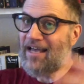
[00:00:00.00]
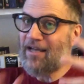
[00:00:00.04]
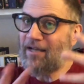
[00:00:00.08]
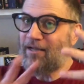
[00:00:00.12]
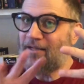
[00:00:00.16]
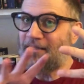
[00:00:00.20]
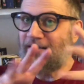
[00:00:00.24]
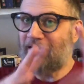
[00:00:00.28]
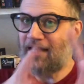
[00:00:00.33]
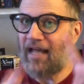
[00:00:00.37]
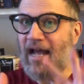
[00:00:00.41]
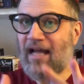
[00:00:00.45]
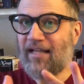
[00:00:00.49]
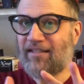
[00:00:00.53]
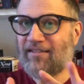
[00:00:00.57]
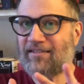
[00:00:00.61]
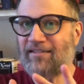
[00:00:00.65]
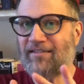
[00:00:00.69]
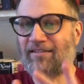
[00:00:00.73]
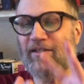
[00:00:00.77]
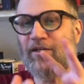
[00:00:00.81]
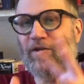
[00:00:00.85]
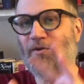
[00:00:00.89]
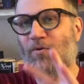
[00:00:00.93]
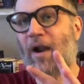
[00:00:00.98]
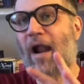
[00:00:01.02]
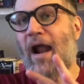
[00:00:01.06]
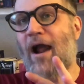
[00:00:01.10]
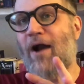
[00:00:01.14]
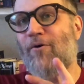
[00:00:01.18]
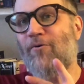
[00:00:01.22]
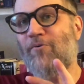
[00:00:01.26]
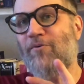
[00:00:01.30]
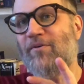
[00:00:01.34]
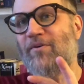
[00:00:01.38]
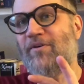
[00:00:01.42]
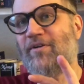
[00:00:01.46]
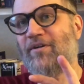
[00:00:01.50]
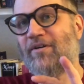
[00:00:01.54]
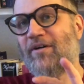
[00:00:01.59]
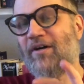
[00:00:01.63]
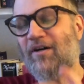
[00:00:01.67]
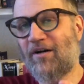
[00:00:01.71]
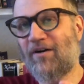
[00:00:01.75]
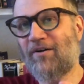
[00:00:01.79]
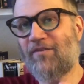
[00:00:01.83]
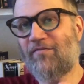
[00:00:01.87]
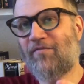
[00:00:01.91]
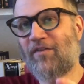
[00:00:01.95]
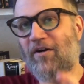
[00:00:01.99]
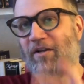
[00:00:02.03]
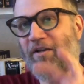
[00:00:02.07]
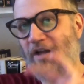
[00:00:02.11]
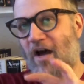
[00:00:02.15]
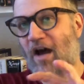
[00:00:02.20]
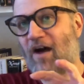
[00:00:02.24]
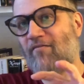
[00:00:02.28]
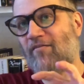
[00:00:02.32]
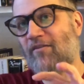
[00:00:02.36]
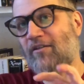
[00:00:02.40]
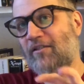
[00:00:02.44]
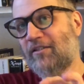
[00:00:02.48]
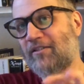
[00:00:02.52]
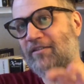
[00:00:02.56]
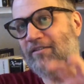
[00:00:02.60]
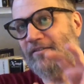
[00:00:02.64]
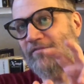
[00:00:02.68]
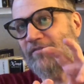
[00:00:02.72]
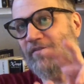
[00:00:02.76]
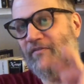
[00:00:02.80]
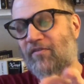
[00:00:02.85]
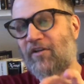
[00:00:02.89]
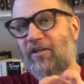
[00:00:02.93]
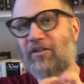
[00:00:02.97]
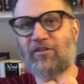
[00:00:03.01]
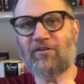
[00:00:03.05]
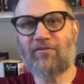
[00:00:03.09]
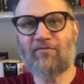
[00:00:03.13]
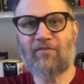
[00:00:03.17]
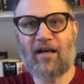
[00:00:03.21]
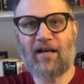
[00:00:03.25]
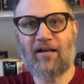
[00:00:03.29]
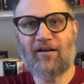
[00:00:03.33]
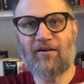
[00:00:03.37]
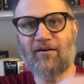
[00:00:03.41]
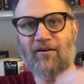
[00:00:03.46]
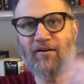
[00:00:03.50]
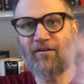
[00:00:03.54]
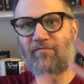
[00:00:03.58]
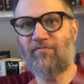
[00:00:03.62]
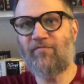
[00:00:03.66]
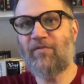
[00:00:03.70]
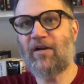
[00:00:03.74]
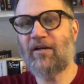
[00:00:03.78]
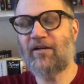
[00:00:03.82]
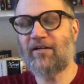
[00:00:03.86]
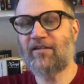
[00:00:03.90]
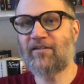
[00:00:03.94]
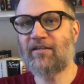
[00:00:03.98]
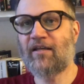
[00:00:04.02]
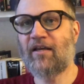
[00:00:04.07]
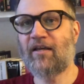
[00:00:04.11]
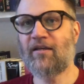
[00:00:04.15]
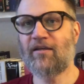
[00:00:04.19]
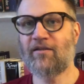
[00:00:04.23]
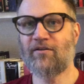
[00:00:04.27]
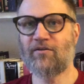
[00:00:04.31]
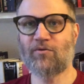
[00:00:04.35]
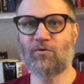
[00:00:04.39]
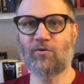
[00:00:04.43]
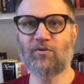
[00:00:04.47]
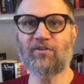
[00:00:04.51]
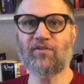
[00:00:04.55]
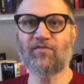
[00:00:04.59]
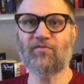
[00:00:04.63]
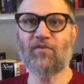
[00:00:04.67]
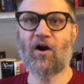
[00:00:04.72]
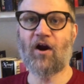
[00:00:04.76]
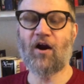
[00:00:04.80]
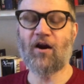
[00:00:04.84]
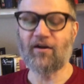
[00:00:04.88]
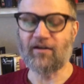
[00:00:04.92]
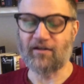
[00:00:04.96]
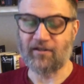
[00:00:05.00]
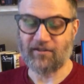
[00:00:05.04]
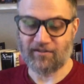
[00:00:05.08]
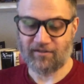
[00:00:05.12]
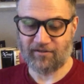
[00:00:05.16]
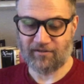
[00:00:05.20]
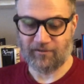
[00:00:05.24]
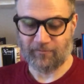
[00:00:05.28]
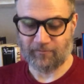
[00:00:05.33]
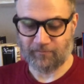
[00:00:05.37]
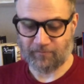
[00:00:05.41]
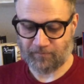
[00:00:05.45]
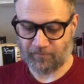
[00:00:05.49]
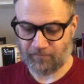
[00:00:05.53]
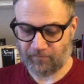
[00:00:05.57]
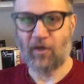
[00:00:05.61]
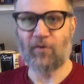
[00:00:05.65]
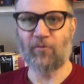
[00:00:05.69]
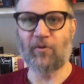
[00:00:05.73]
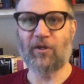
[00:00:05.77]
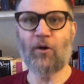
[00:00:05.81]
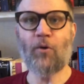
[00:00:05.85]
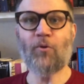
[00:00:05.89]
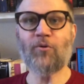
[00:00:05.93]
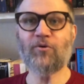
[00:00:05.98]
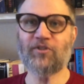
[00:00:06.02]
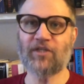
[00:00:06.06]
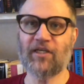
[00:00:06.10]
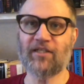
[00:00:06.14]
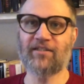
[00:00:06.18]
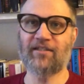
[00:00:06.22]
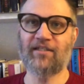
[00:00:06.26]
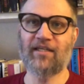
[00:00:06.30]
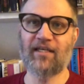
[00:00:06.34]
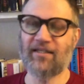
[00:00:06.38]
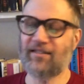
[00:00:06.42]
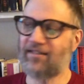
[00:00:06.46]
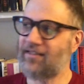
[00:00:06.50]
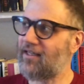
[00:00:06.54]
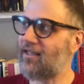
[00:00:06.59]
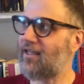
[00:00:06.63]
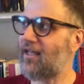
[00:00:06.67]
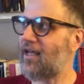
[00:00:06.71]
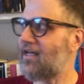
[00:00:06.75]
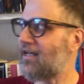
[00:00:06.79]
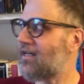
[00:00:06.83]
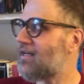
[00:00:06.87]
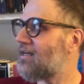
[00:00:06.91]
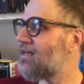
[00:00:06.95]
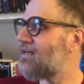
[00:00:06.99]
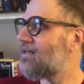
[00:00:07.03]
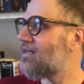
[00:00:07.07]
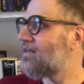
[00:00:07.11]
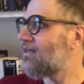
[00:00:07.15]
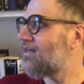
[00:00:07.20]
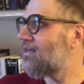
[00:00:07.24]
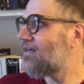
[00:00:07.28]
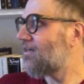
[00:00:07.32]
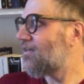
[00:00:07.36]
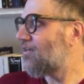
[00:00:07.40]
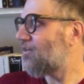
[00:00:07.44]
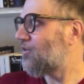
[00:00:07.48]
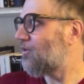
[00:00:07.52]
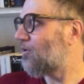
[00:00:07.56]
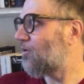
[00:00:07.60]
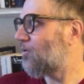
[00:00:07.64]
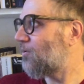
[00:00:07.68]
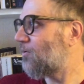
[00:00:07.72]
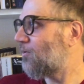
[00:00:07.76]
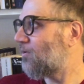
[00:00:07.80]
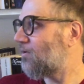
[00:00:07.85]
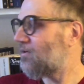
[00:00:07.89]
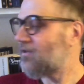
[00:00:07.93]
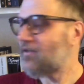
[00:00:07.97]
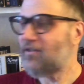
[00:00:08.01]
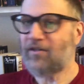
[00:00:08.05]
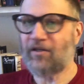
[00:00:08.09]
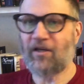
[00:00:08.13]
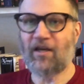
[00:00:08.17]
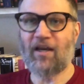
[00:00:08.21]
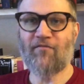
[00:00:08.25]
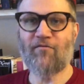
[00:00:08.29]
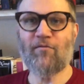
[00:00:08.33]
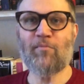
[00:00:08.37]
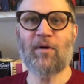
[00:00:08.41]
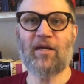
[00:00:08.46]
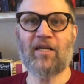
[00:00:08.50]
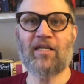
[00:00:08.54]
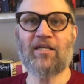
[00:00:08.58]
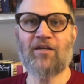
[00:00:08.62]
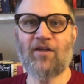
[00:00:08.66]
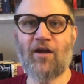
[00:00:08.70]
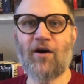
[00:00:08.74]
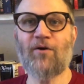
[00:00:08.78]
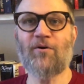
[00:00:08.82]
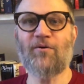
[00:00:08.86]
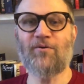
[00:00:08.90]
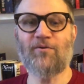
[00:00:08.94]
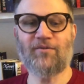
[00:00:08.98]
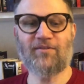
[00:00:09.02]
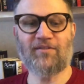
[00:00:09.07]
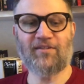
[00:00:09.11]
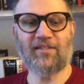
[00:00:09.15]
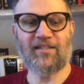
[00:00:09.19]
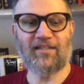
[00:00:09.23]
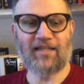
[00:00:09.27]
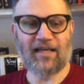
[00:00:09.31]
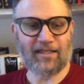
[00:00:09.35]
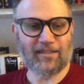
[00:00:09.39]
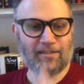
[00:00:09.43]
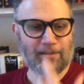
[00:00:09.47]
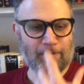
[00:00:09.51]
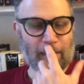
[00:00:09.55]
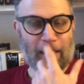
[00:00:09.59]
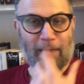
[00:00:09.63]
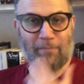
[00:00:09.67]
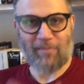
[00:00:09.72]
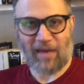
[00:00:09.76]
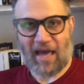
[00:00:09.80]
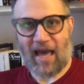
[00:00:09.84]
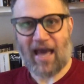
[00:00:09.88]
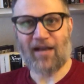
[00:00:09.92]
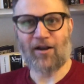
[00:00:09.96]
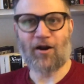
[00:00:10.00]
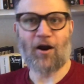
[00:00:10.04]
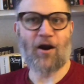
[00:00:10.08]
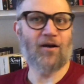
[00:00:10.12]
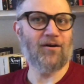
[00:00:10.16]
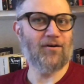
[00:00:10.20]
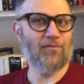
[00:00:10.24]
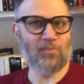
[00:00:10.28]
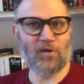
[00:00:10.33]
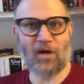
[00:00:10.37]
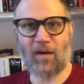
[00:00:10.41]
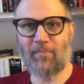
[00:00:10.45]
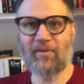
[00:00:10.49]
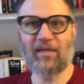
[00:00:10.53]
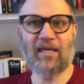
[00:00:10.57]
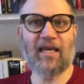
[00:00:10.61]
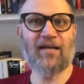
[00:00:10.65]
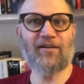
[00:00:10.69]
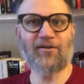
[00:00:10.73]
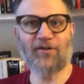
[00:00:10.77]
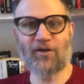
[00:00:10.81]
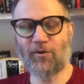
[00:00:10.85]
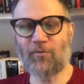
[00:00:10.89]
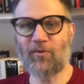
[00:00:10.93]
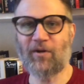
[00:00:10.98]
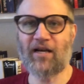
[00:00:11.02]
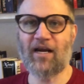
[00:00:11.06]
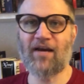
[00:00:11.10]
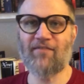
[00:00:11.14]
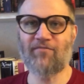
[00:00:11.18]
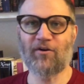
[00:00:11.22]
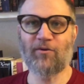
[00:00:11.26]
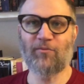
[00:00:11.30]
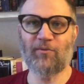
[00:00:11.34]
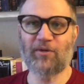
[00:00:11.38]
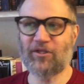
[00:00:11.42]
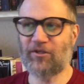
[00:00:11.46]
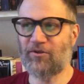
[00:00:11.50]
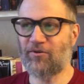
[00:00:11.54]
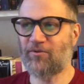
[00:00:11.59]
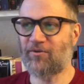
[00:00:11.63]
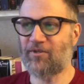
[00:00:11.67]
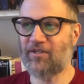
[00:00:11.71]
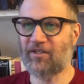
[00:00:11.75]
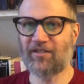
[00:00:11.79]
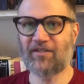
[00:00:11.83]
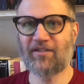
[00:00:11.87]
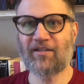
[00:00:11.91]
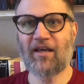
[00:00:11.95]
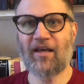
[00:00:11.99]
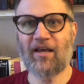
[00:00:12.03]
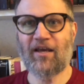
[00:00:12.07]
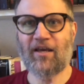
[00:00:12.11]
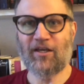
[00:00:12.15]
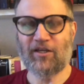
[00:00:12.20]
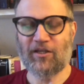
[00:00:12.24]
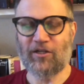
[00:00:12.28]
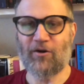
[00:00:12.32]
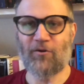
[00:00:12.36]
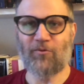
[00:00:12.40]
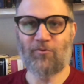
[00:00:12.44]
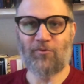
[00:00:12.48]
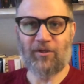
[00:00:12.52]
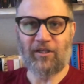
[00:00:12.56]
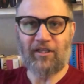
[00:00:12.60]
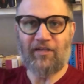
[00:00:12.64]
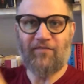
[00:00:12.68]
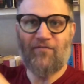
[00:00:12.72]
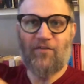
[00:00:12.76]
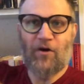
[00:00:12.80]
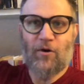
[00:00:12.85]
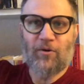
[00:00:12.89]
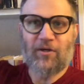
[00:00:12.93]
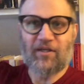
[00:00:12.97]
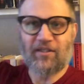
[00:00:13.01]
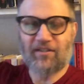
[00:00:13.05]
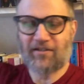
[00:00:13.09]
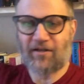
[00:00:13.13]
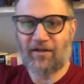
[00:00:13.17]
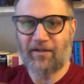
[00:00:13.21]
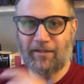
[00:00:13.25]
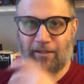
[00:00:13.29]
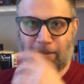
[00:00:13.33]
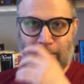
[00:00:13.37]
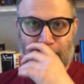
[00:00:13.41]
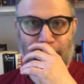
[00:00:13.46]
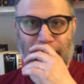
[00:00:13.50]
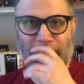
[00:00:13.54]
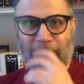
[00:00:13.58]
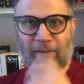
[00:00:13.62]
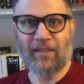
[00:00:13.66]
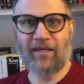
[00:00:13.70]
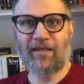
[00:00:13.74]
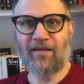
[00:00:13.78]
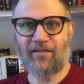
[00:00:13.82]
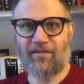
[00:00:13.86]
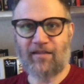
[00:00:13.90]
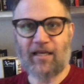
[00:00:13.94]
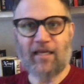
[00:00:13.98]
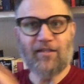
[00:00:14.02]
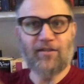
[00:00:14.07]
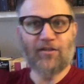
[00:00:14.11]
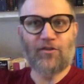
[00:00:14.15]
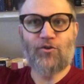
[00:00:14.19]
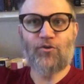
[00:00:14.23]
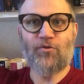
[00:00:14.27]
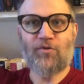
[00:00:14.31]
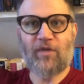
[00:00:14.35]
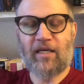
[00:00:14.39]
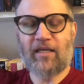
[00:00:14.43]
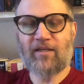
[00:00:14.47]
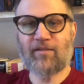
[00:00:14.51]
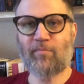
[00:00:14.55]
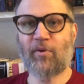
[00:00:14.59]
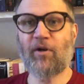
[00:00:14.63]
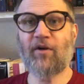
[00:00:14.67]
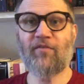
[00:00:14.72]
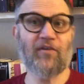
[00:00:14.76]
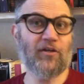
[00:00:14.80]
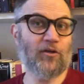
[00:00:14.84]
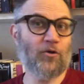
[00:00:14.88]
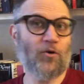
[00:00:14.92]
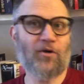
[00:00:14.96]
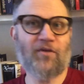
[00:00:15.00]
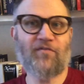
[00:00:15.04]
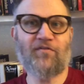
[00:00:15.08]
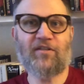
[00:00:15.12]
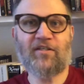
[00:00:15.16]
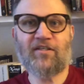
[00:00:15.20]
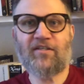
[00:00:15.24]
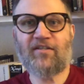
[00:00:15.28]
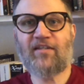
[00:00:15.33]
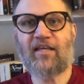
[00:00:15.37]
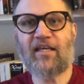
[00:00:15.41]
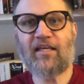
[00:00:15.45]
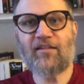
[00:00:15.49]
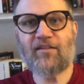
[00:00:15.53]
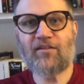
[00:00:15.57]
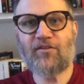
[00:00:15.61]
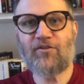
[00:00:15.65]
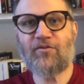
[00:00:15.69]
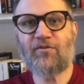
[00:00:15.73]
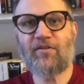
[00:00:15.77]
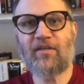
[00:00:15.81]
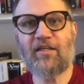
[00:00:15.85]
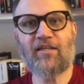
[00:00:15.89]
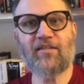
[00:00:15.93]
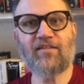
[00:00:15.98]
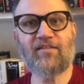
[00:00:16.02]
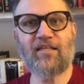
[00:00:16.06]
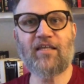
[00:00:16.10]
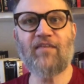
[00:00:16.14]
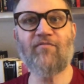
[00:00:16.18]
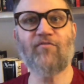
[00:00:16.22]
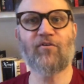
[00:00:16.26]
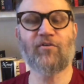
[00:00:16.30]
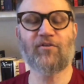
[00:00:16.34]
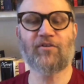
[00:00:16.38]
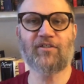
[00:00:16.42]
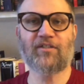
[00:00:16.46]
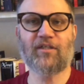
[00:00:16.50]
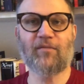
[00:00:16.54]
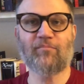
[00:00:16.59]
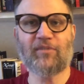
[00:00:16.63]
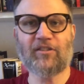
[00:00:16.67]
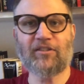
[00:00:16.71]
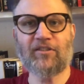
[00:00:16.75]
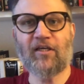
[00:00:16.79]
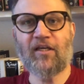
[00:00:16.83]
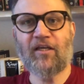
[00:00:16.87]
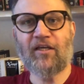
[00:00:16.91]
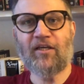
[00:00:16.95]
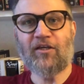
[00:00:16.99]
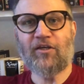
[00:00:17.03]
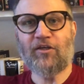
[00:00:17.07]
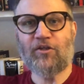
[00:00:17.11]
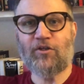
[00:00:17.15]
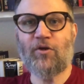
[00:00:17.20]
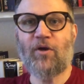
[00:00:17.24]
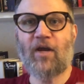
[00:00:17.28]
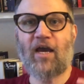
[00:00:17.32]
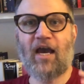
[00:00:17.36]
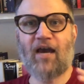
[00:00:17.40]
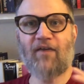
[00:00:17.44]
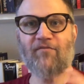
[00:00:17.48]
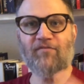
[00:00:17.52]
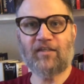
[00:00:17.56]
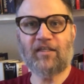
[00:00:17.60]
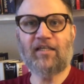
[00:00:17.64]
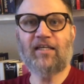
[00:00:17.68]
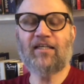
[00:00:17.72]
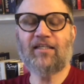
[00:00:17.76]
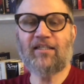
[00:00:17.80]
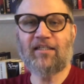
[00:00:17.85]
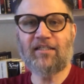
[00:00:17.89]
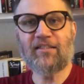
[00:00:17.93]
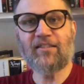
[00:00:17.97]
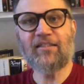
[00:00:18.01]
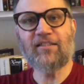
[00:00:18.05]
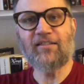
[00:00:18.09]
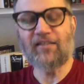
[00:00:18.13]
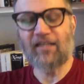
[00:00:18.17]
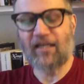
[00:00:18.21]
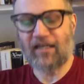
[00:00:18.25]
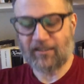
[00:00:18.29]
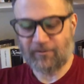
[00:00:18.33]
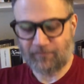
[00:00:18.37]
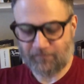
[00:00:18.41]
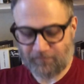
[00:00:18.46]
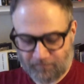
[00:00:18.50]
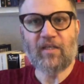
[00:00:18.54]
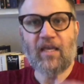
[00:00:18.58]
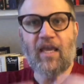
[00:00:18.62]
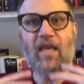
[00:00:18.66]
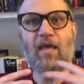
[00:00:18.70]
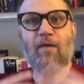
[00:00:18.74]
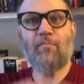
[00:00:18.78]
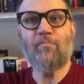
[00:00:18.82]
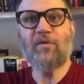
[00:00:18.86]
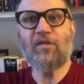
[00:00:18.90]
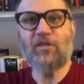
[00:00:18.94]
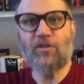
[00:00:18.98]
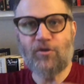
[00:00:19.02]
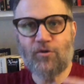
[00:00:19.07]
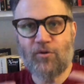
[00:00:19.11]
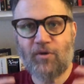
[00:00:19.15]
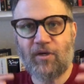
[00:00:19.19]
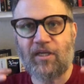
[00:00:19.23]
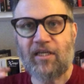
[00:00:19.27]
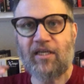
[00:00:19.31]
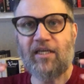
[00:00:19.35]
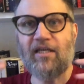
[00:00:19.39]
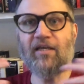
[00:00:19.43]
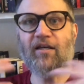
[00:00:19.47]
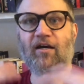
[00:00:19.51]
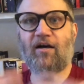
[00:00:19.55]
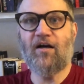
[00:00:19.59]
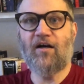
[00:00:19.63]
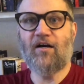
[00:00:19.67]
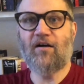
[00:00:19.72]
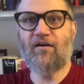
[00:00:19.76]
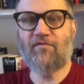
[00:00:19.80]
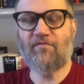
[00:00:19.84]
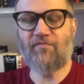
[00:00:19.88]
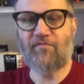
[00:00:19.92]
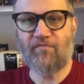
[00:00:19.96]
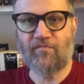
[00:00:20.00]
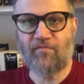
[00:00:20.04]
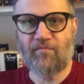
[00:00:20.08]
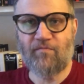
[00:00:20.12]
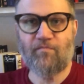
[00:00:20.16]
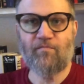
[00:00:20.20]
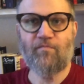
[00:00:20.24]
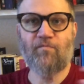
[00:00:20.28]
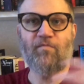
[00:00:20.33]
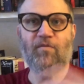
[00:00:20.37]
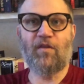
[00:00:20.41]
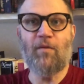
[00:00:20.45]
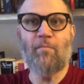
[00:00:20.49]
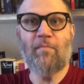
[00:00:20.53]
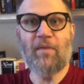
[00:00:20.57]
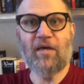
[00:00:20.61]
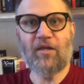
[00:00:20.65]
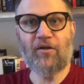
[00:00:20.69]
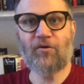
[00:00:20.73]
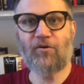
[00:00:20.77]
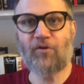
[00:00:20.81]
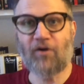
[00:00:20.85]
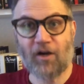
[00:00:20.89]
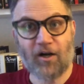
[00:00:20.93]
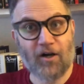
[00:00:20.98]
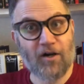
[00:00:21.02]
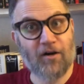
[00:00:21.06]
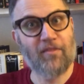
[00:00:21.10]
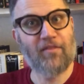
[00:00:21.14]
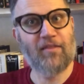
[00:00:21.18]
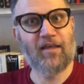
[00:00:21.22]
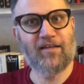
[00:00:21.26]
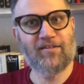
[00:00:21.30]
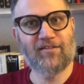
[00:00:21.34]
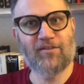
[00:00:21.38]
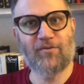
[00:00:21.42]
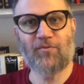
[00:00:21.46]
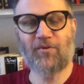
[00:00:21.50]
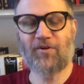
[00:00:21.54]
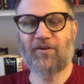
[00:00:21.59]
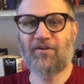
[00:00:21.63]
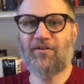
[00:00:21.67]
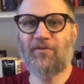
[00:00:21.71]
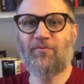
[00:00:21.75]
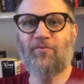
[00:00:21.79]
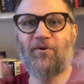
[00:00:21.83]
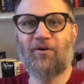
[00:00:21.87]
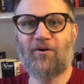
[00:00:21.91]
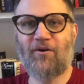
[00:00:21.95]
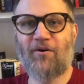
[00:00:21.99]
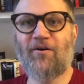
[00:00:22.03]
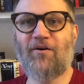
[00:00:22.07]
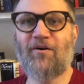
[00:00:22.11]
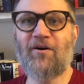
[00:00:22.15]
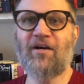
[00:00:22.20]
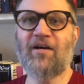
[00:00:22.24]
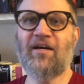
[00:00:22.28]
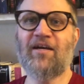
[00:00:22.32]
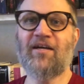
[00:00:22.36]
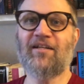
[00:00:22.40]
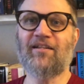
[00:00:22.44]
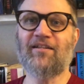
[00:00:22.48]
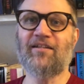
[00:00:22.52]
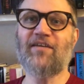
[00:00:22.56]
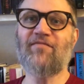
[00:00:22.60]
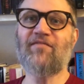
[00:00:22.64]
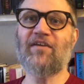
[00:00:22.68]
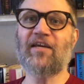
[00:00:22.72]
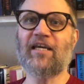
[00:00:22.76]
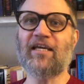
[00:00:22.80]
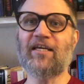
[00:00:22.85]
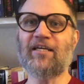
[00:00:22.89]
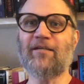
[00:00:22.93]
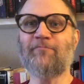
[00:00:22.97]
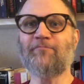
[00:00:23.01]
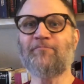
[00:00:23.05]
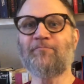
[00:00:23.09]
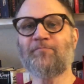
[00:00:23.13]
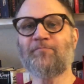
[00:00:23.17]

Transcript: That's the ground of a novelist, of a fiction writer, of various sorts of artists. We don't just get to everybody knows that that's like bad art or propaganda or whatever when you just, really focus on this thing that you think is perfect, or even this thing that you think is evil or something. You have to get into that ambiguity of the middle earth, as it were, that we're all living in,